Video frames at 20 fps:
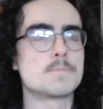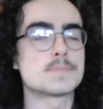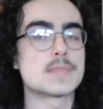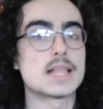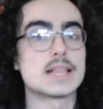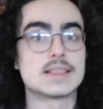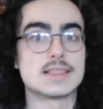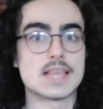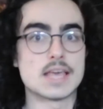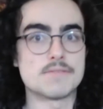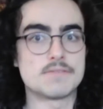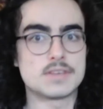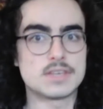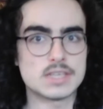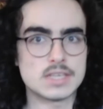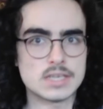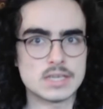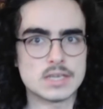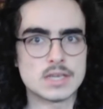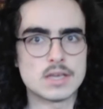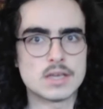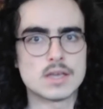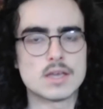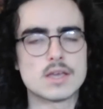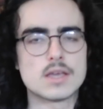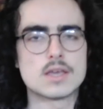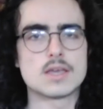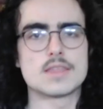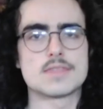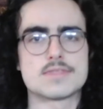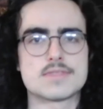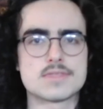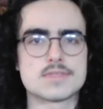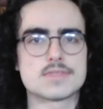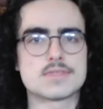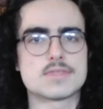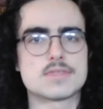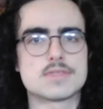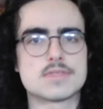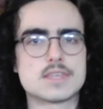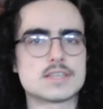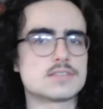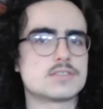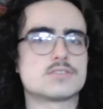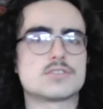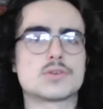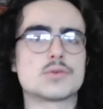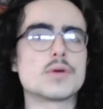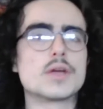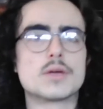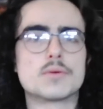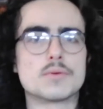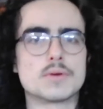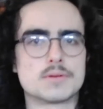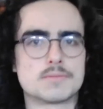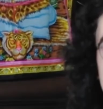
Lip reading: levity, this is a great one.